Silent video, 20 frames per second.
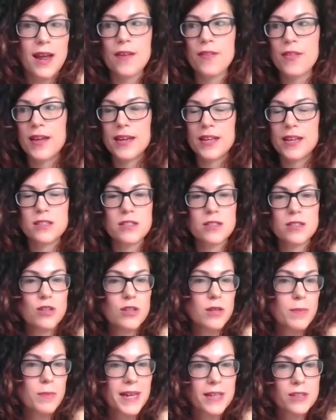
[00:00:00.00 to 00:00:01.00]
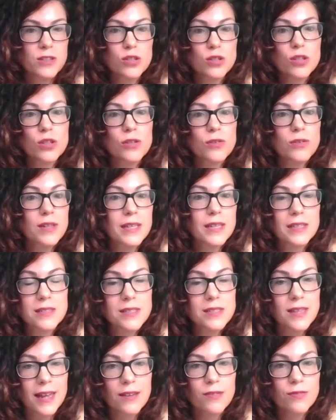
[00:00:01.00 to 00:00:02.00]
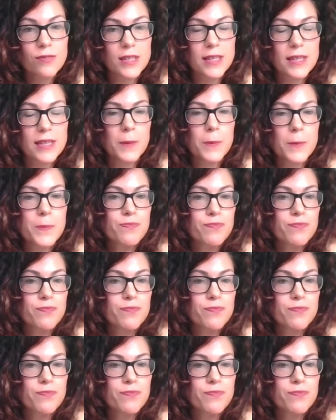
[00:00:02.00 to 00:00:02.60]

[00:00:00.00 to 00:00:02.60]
Are they concerned about security and safety,